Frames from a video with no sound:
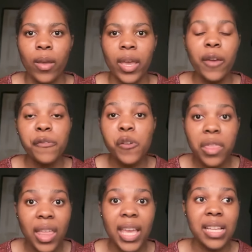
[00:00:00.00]
If you
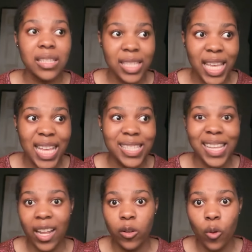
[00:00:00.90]
think it's yes
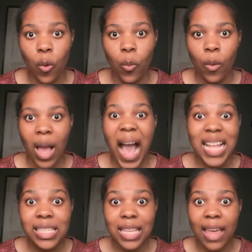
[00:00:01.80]
and no,
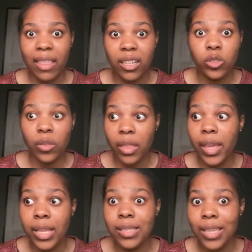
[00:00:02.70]
answer that you think
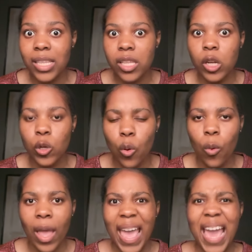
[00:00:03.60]
it's yes and no.
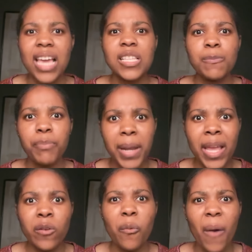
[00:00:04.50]

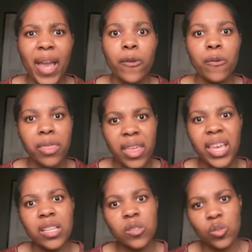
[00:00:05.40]
Explain why you think
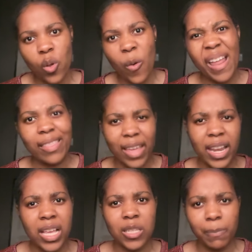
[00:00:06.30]
it's no and then
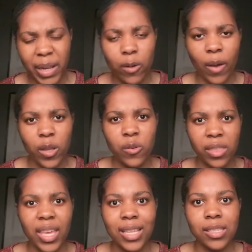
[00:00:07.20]
explain why you
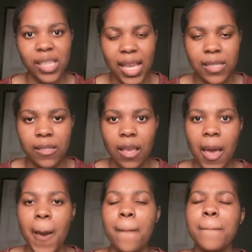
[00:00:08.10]
think it's yes.
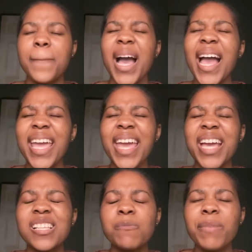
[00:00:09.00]
My
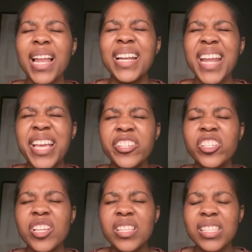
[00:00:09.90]

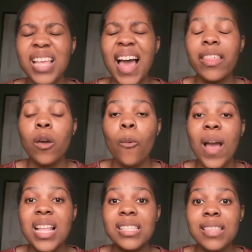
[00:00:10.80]
explanations are the
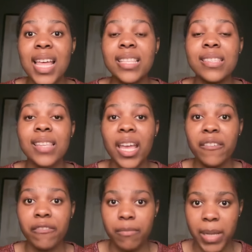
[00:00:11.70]
ones that
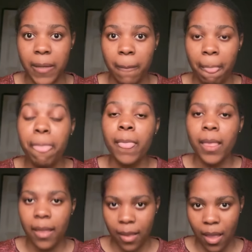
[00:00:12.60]
saved me.
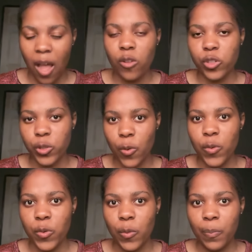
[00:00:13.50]
I'll show you.